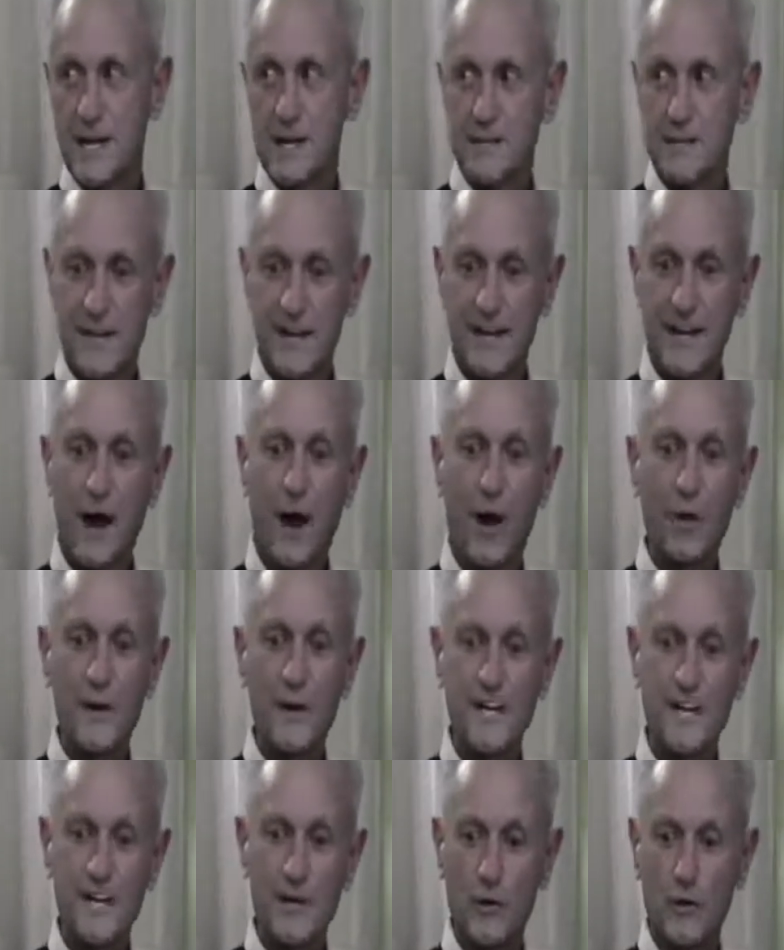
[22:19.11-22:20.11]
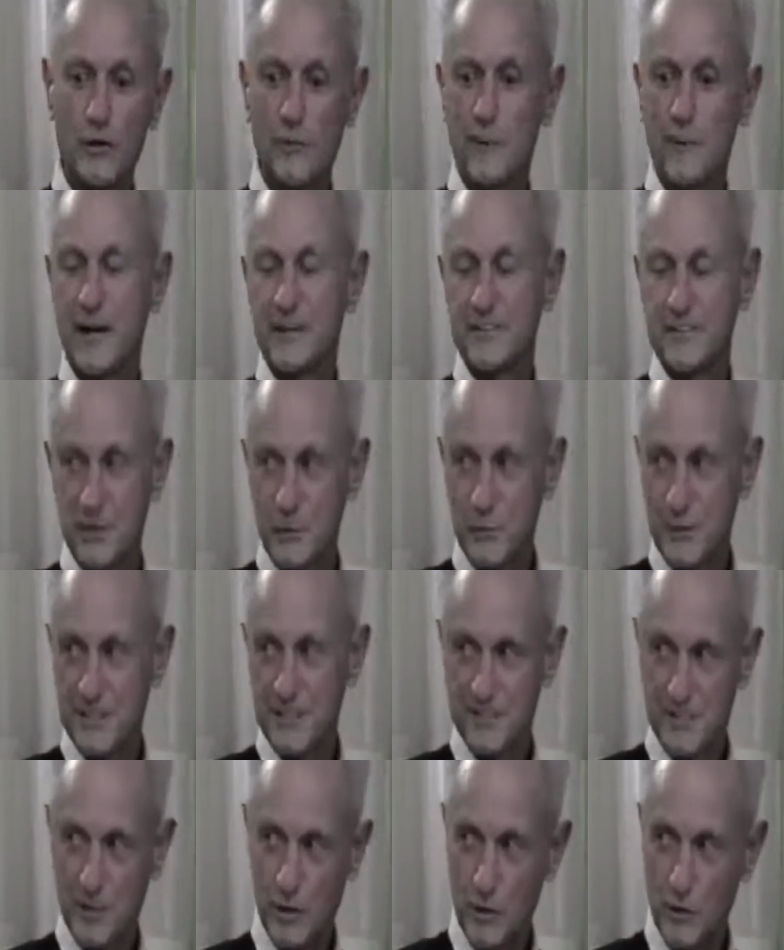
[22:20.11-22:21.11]
they all healed about 2
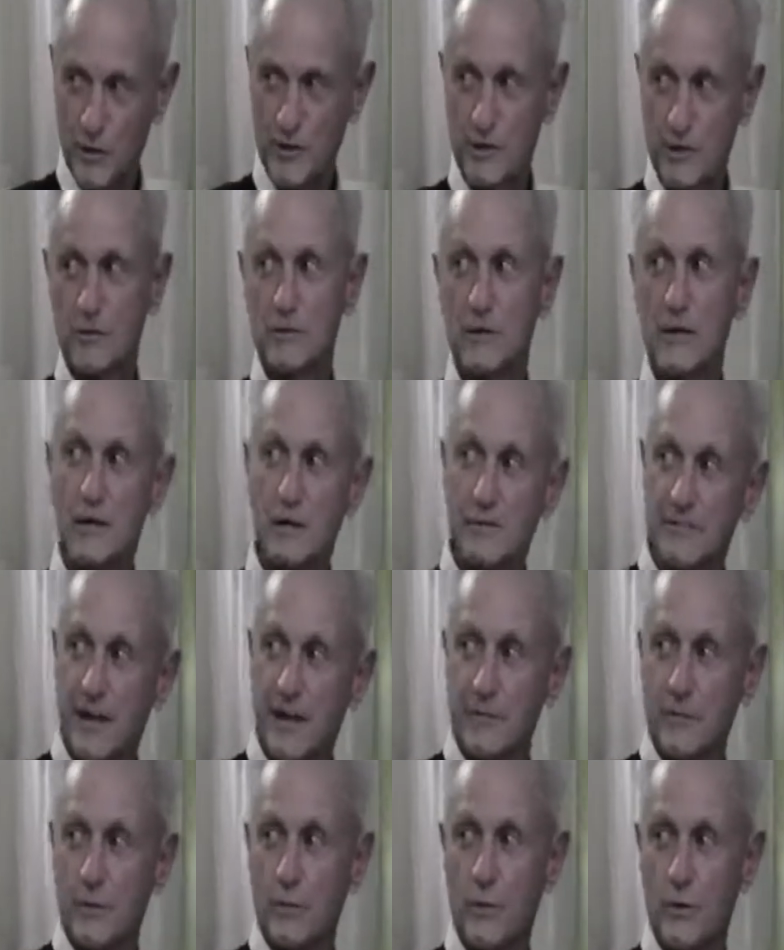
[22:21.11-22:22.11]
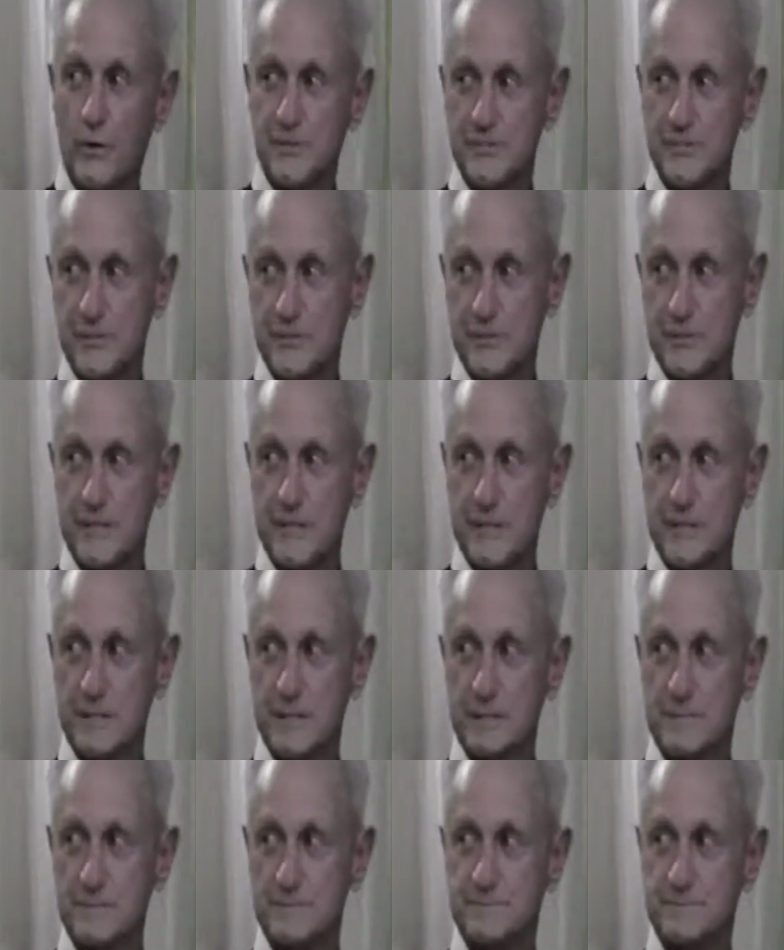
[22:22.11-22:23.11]
weeks earlier than the ones who
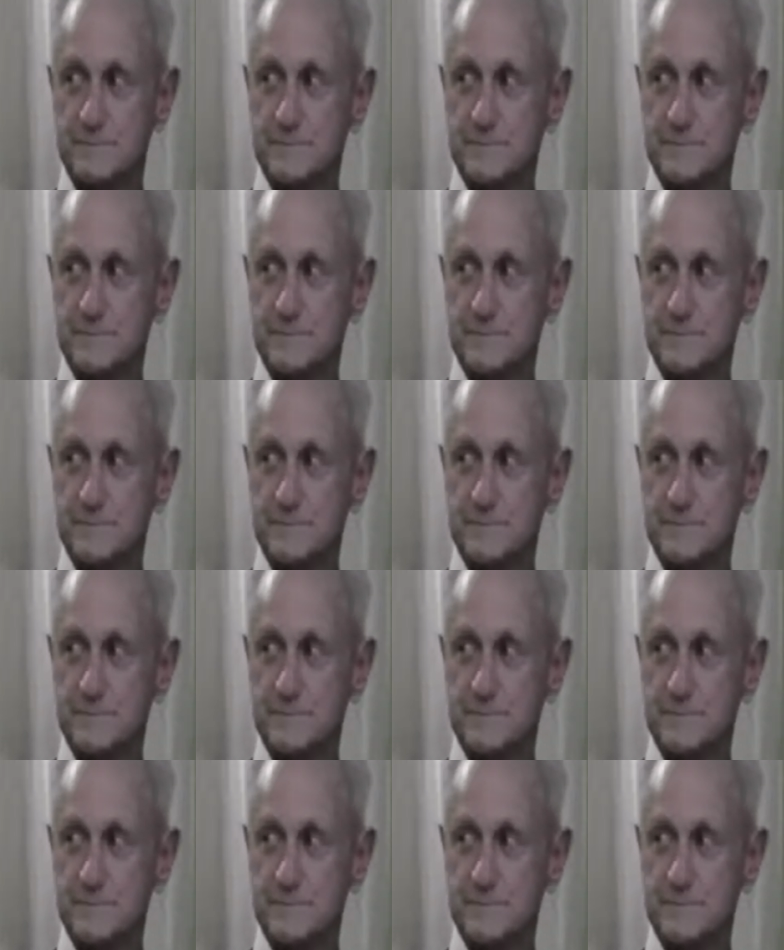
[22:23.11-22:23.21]
didn't.